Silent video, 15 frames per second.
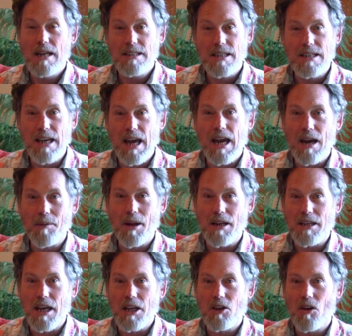Today I'm going to
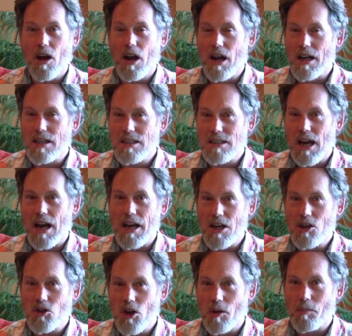take you on an
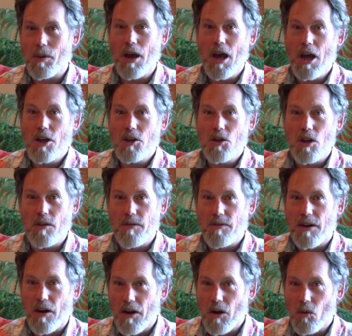exciting trip to the
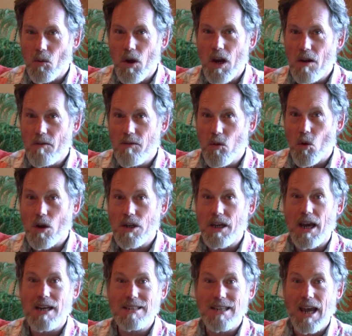Fairy Ring
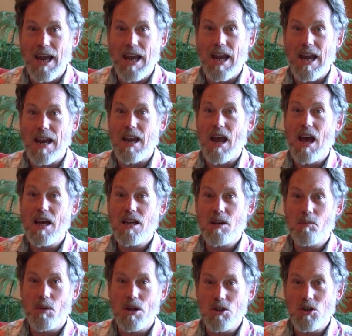Vortex and
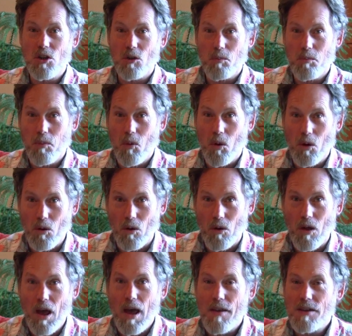Dimensional
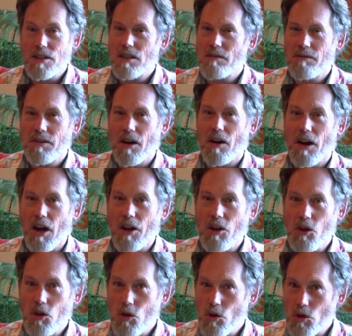Portal. This is a very
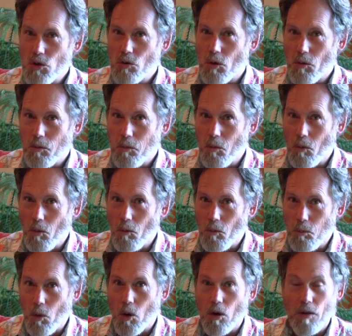unusual
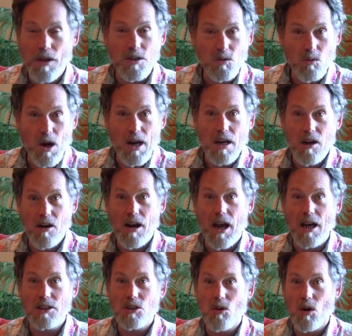portal that's right here in
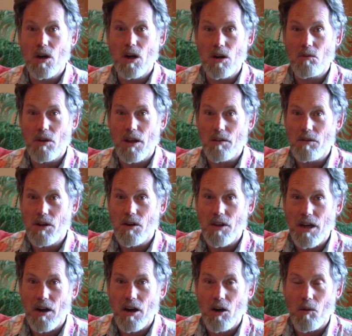Ashland, Oregon, near
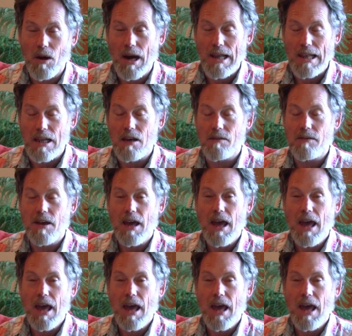the area where I live,